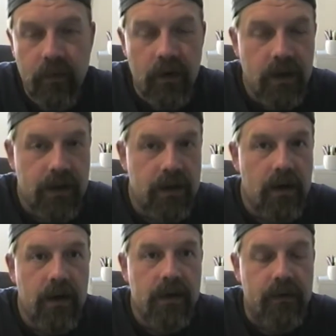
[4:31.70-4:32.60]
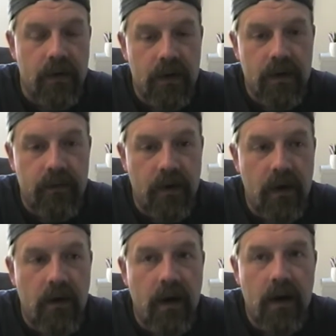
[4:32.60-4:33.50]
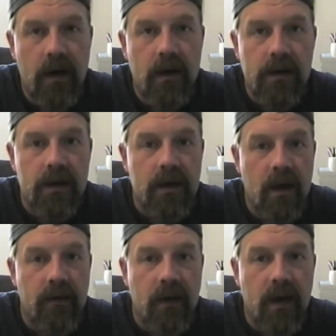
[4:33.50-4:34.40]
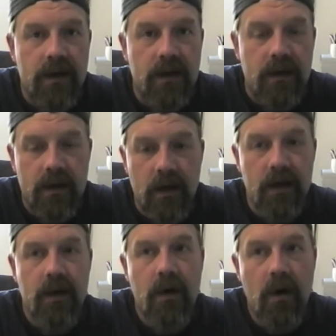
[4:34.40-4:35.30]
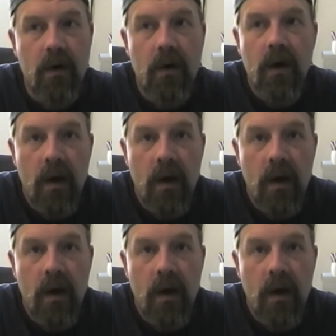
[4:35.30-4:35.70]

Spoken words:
for this series, for this video right here, it's just kind of a lesson. It's letting you know